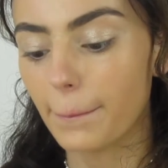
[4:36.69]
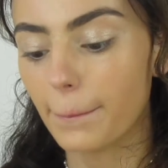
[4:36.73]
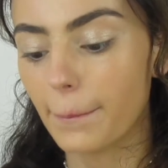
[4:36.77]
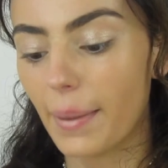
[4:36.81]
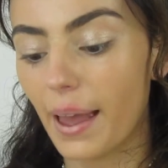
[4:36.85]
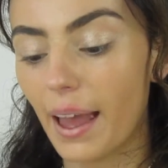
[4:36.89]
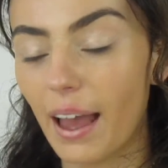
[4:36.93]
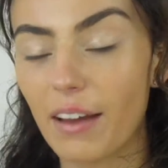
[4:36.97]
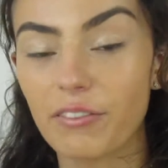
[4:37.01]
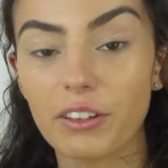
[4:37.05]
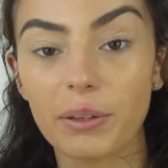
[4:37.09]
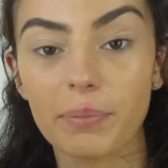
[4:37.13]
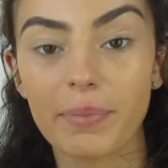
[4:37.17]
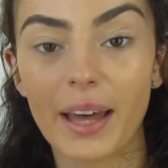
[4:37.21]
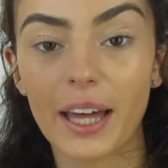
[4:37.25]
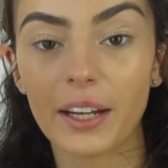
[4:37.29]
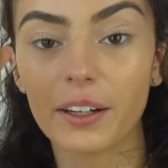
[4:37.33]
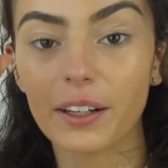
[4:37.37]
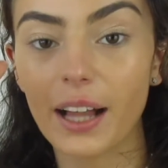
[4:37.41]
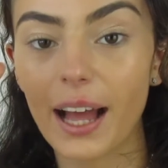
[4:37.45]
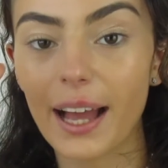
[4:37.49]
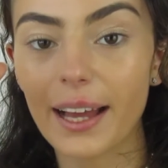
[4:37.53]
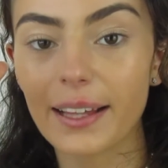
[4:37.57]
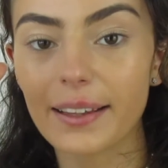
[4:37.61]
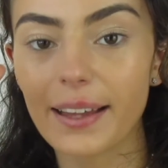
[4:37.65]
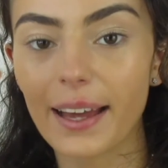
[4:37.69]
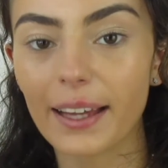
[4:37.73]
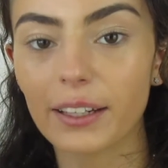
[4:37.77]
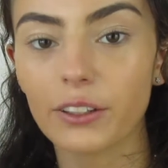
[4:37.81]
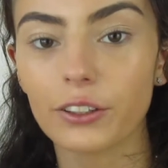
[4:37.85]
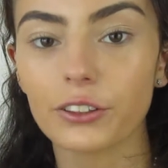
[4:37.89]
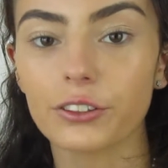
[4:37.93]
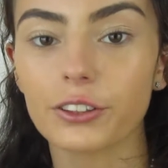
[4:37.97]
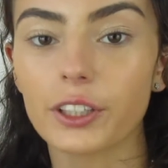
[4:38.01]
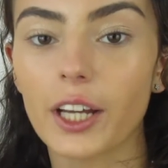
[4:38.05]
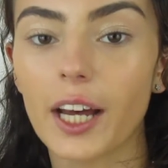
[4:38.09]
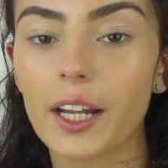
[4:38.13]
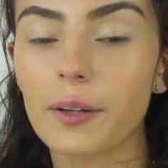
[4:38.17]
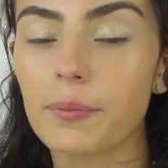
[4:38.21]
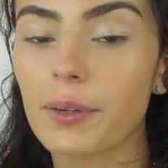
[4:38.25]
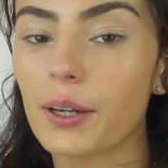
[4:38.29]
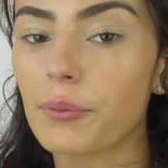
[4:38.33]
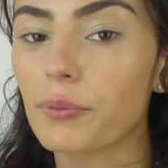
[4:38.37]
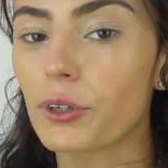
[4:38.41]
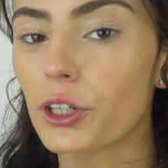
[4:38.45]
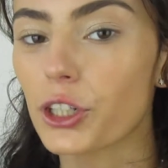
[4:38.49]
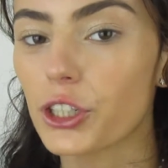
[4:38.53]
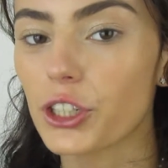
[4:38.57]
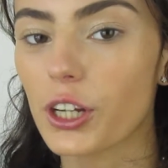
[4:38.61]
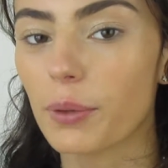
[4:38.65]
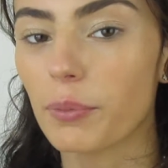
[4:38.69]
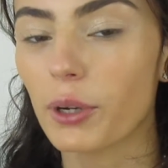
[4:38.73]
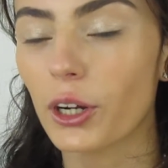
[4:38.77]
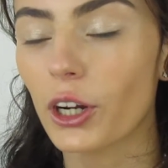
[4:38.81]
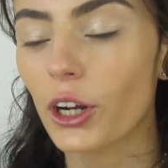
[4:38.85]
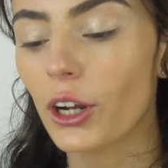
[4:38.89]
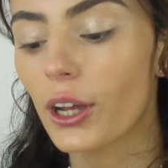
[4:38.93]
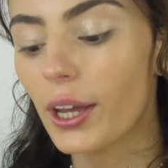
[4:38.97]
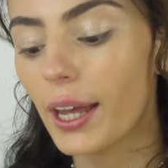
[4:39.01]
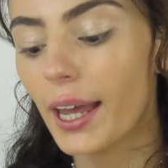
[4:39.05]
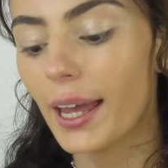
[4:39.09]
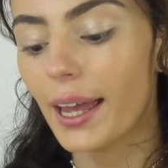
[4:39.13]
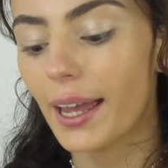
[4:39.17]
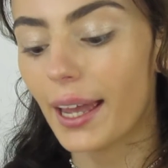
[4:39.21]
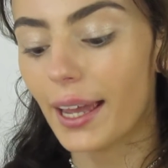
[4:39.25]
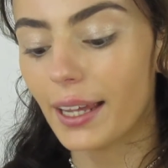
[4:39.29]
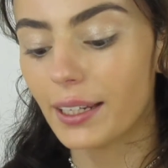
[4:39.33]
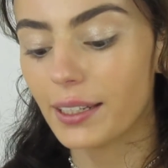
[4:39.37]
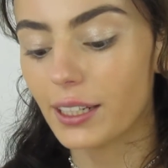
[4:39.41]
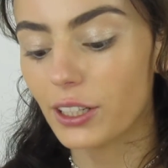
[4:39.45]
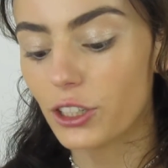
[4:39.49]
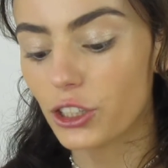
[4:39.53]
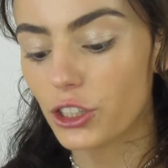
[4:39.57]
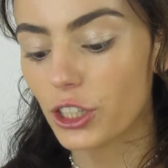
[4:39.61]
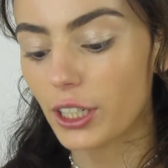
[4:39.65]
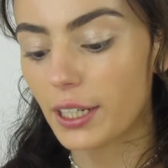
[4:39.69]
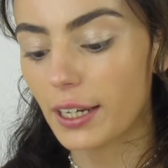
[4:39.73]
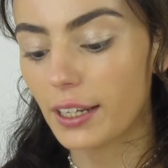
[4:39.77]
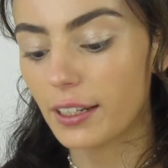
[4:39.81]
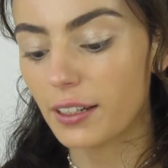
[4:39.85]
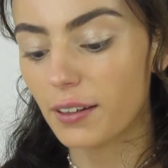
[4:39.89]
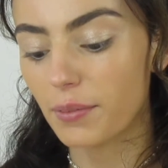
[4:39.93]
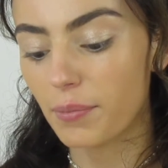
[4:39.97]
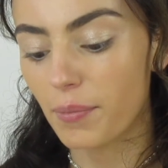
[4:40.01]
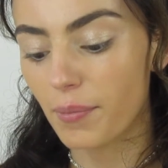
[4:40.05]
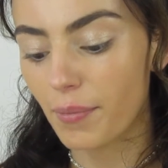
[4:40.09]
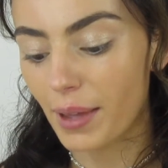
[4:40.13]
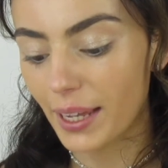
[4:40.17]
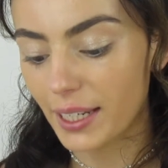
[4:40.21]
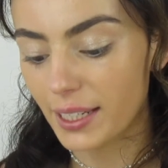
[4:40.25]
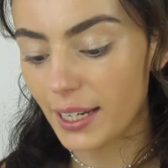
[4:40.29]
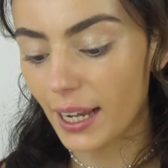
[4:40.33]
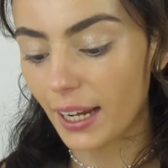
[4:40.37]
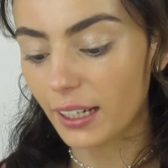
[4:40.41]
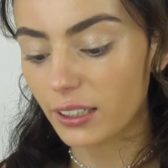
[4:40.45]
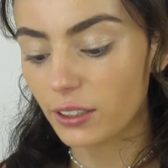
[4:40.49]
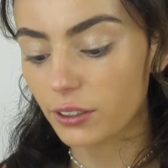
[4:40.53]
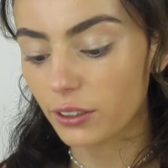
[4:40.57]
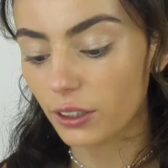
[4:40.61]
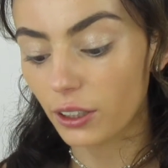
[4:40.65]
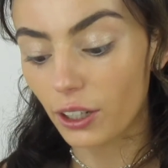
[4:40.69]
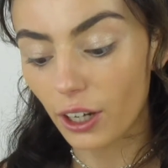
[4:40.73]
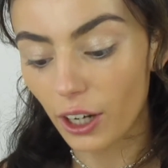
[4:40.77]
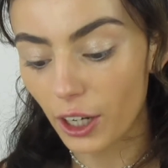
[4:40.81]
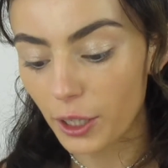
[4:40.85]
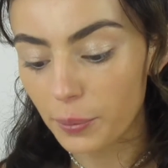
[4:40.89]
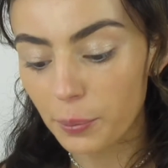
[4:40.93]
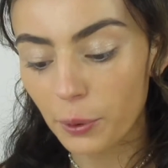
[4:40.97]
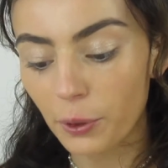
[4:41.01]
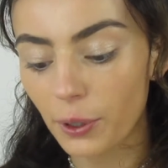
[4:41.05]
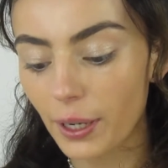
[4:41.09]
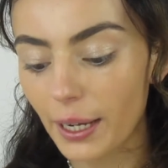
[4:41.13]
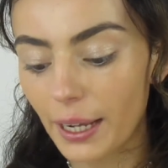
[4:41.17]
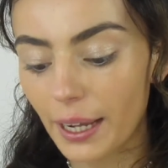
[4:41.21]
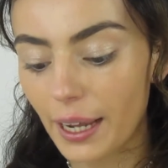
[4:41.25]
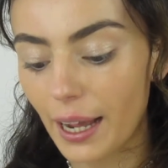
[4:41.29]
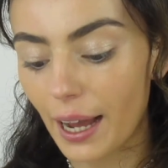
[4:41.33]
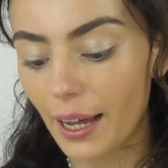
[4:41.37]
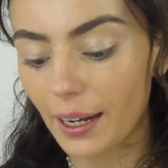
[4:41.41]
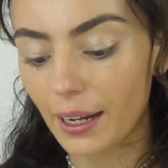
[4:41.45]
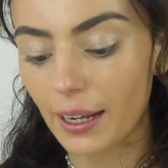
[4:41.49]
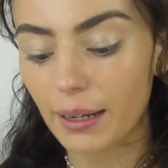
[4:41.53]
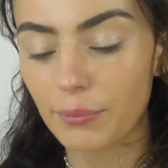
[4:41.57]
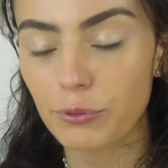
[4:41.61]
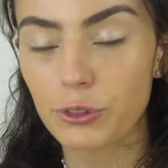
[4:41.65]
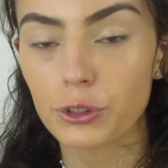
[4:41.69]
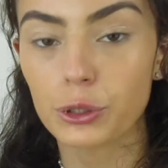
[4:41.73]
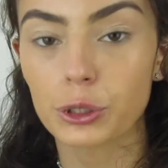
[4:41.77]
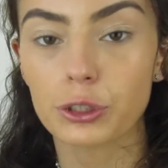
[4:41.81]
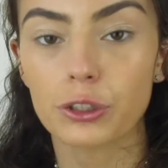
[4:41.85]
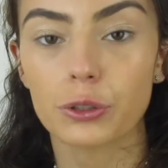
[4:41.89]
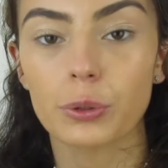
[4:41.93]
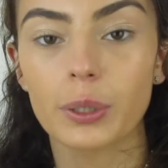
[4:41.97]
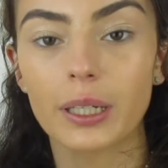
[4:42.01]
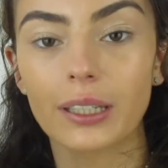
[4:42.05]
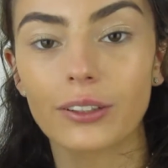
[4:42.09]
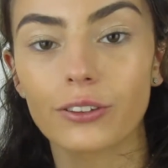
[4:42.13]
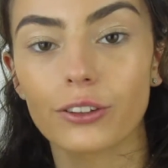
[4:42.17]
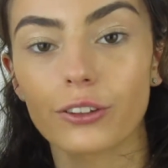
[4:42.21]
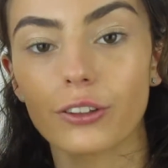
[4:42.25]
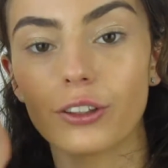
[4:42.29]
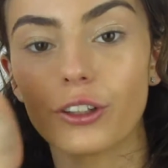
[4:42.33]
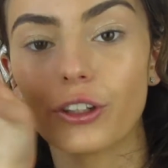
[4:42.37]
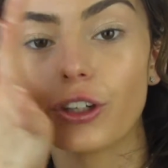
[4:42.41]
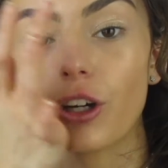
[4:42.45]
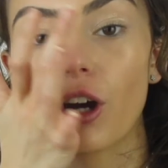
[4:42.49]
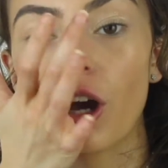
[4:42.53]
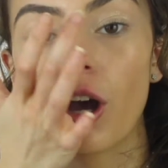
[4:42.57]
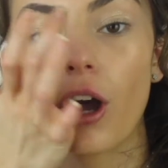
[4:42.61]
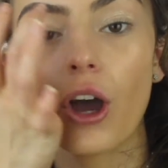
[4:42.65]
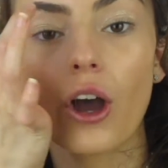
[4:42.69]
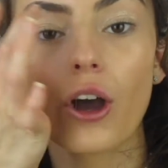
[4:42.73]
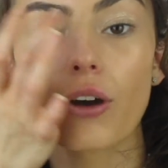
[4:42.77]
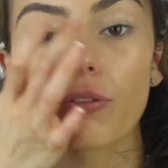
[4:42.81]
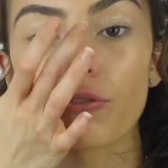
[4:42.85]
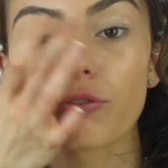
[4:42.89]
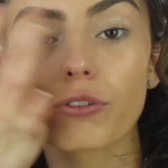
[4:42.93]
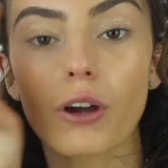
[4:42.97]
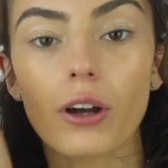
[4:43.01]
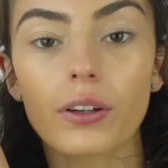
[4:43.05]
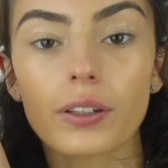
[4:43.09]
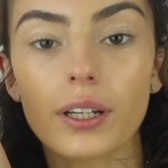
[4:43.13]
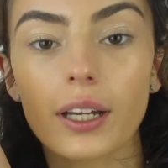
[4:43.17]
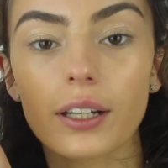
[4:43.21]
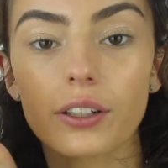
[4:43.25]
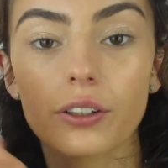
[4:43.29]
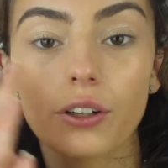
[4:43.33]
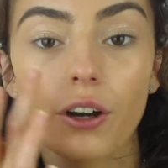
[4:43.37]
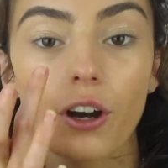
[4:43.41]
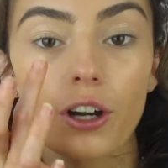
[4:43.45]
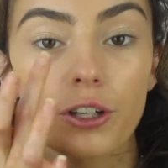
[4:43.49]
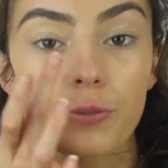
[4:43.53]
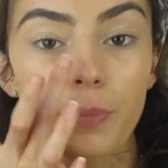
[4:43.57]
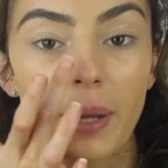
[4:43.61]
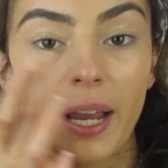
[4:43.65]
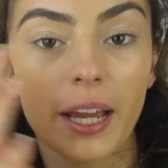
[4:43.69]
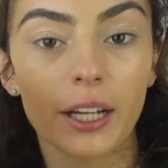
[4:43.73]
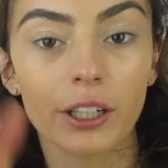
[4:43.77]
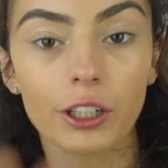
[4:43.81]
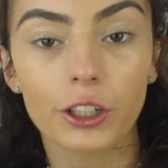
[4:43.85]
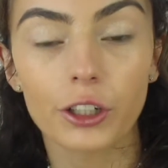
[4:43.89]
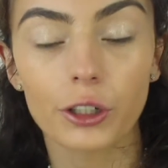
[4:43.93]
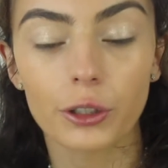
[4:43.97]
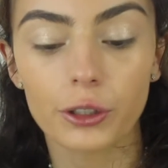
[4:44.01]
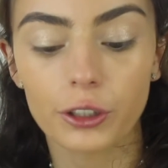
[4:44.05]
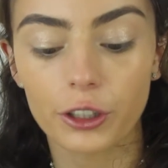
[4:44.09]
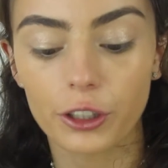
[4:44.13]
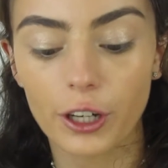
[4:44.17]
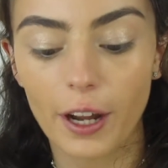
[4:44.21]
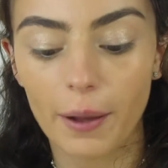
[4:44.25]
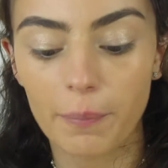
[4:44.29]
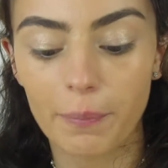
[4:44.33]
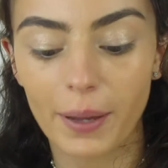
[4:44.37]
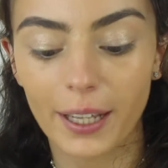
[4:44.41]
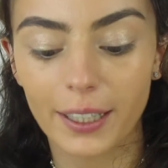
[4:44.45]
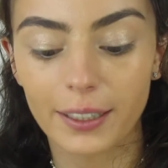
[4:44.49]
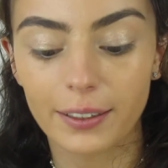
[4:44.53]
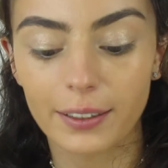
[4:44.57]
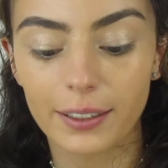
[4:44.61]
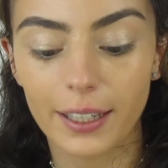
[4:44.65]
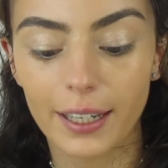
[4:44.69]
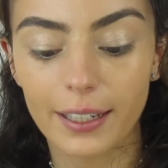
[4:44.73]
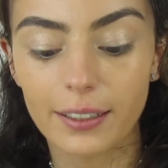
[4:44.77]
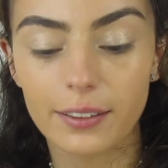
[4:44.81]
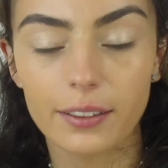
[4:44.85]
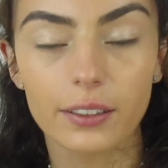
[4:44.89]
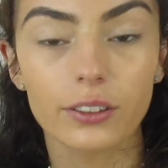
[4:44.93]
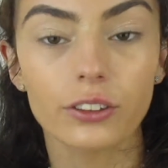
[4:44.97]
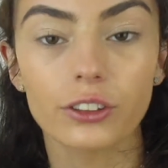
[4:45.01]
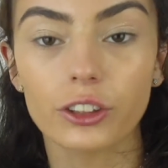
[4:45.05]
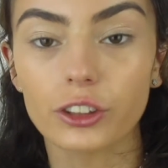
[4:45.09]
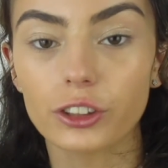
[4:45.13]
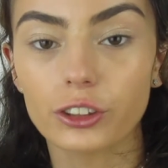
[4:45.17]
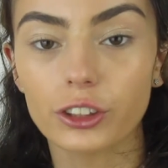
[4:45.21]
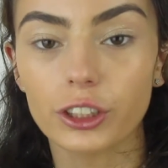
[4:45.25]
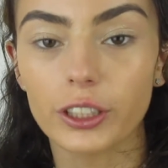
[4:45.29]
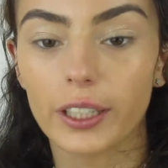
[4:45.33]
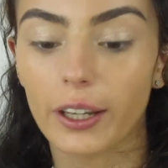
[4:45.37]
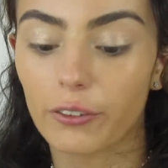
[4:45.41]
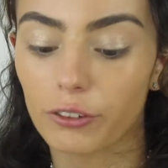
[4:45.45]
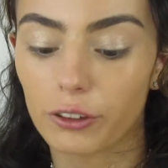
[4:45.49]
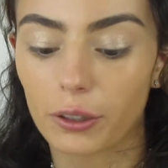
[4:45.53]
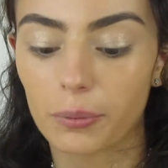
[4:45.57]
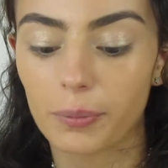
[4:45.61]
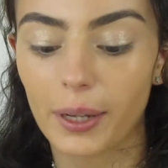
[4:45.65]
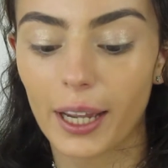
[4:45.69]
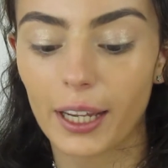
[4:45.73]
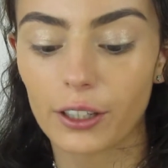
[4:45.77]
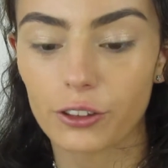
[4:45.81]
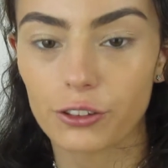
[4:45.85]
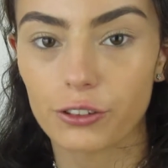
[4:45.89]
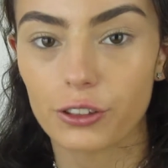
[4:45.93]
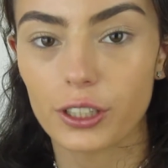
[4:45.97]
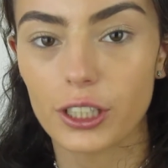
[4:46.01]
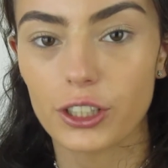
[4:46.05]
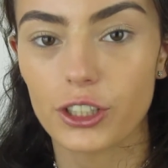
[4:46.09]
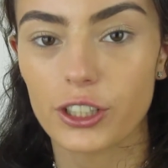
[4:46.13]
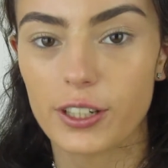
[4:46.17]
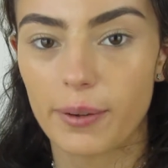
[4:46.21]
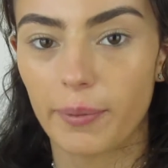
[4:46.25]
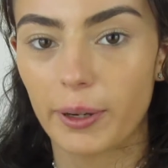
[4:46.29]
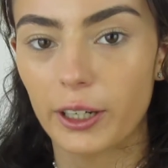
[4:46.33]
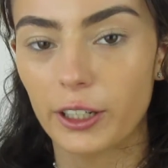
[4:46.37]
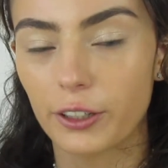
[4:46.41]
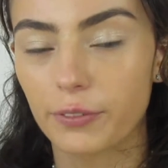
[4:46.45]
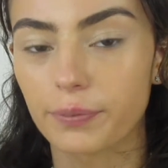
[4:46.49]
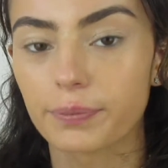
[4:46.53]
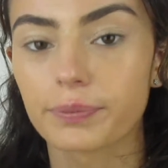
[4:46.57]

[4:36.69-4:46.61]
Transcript: Heavy Metal Eyeliner to add a bit more shimmer in the shade Midnight Cowboy, and I'm just going to run that across my inner corner and my lid just to give some extra shimmer.